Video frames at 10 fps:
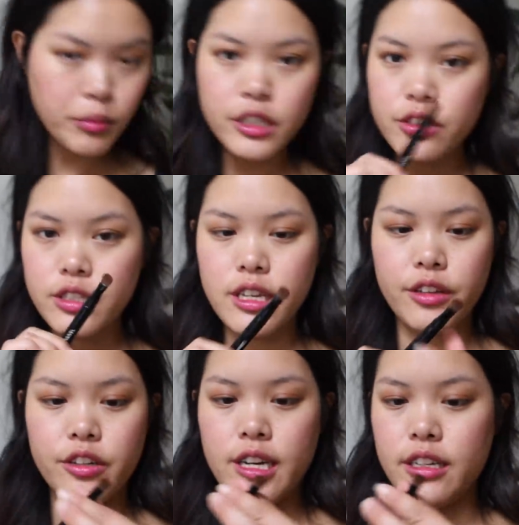I'm gonna use the
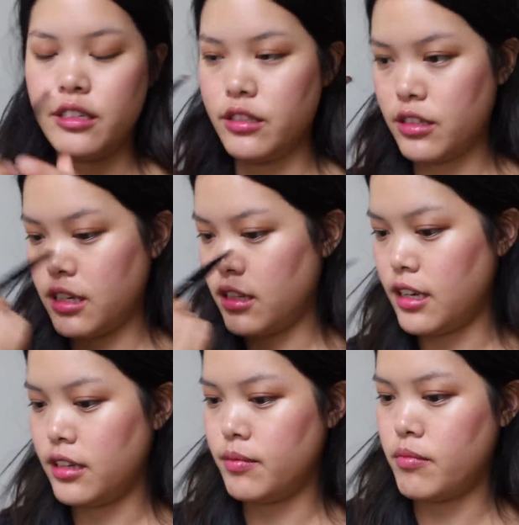other end and kind of
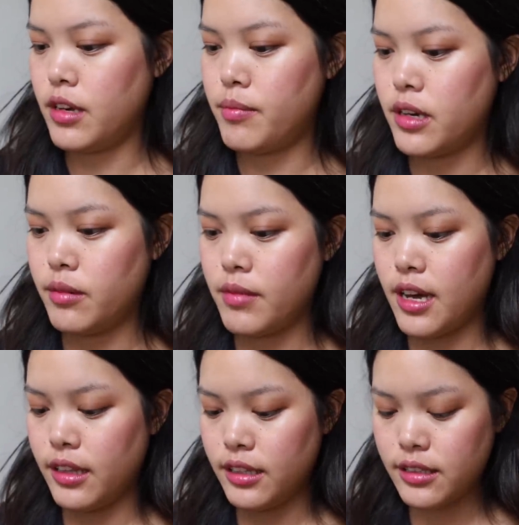line my bottom
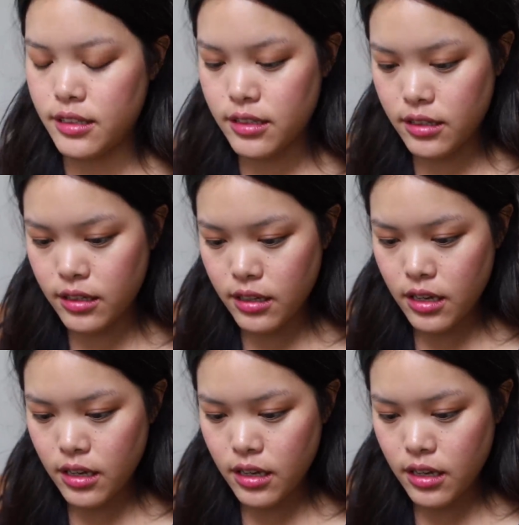eyelids.